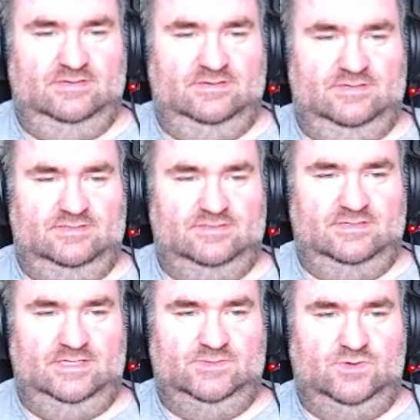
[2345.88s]
Alright, so
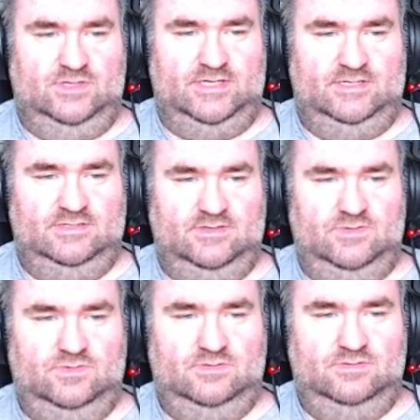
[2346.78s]
that's working.
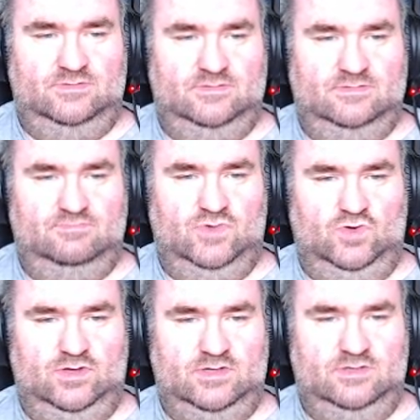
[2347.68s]
Cool.
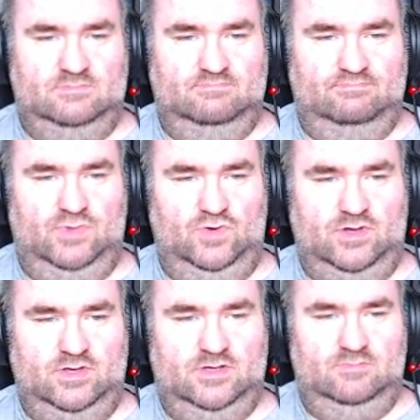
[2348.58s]
Bonk.
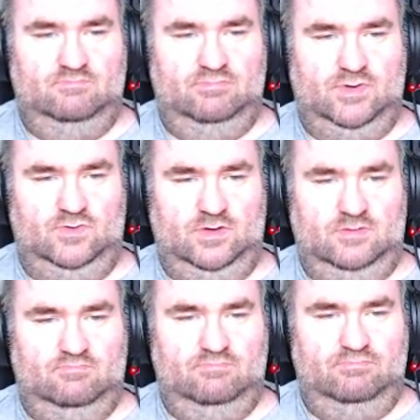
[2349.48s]
Bonk. Bonk.
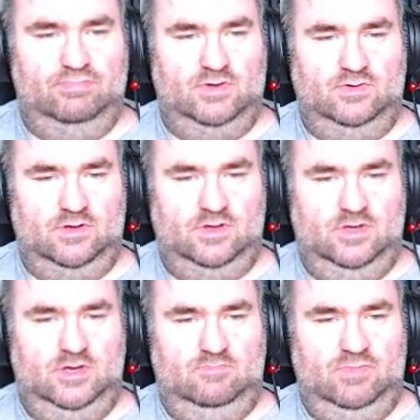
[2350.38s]
Bonk.
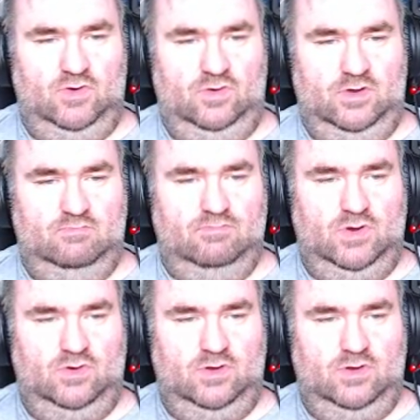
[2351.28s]
Bonk.
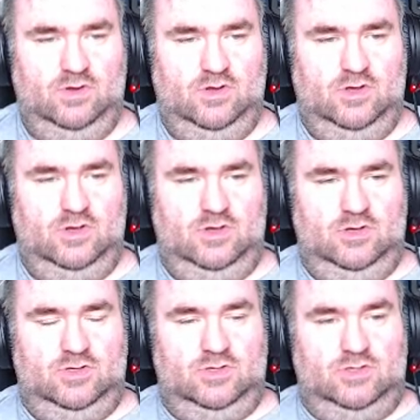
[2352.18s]
Bonk.
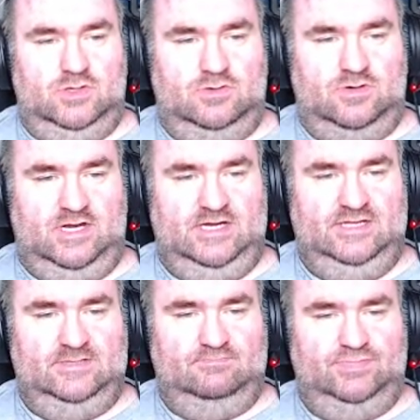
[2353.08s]
Alrighty
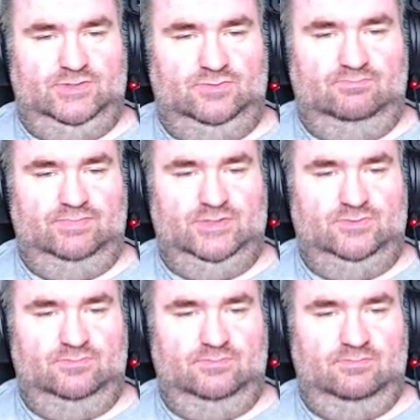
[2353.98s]
then. Ba-doom.
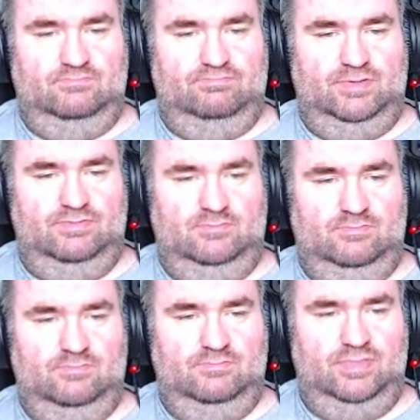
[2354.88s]
Ba-doom.
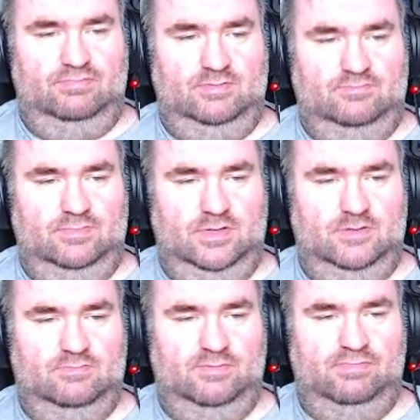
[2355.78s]
Ba-boom. Ba-boom.
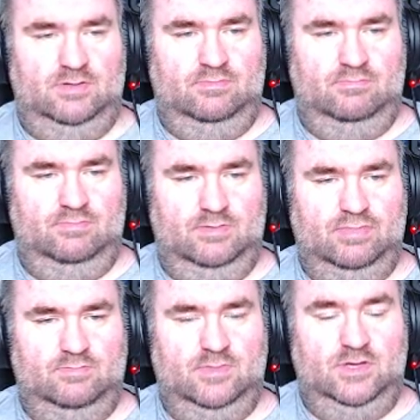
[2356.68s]
Ba-boom.
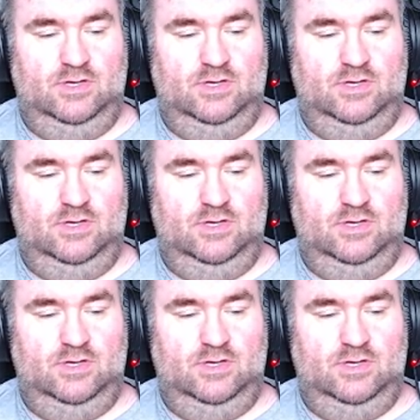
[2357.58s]
Ba-boom.